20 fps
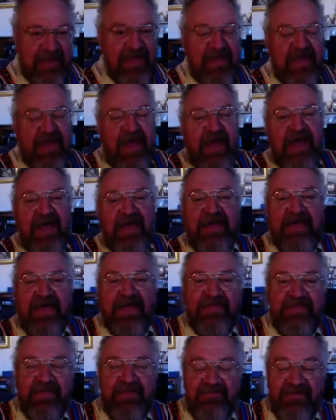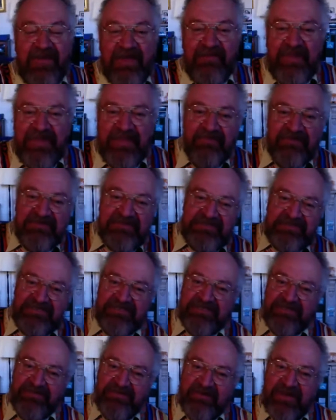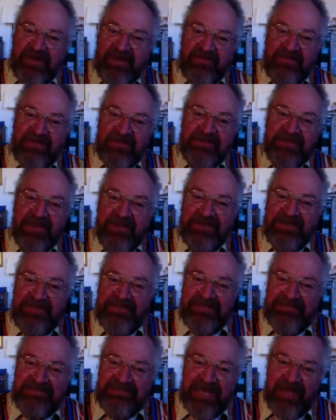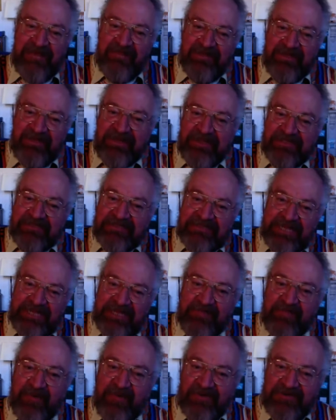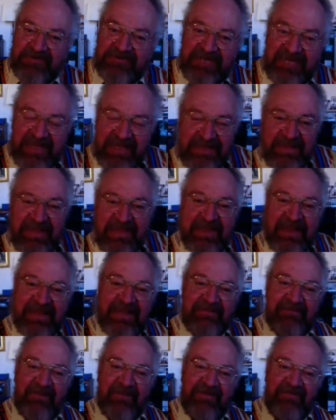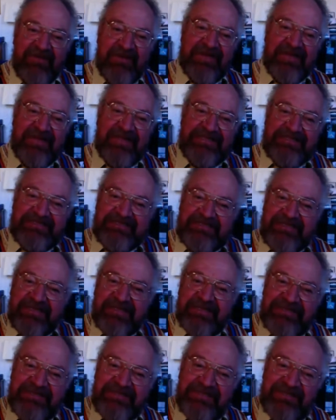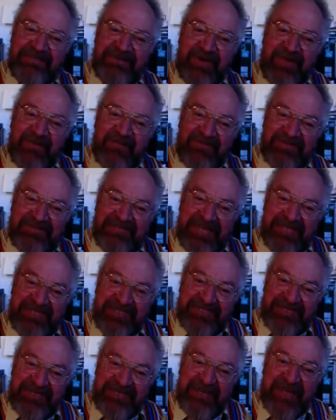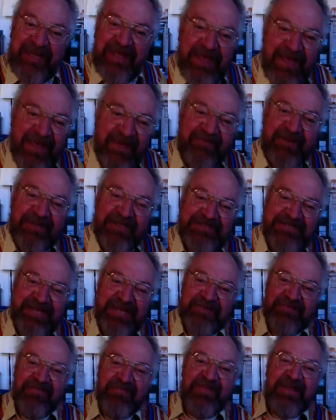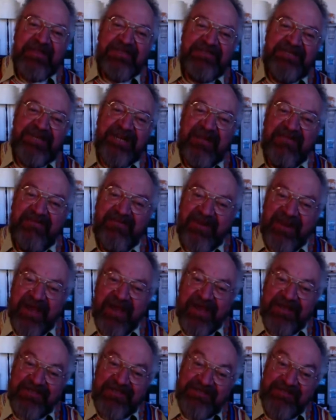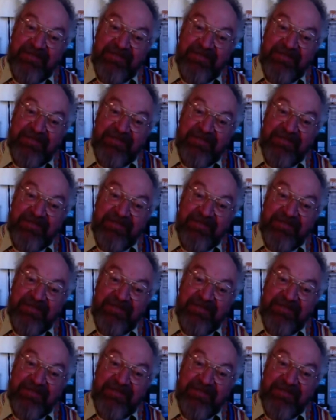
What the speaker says: The family would sit around the dining table in the salle à manger, and then they'd have a really stilted conversation in which they'd mention every item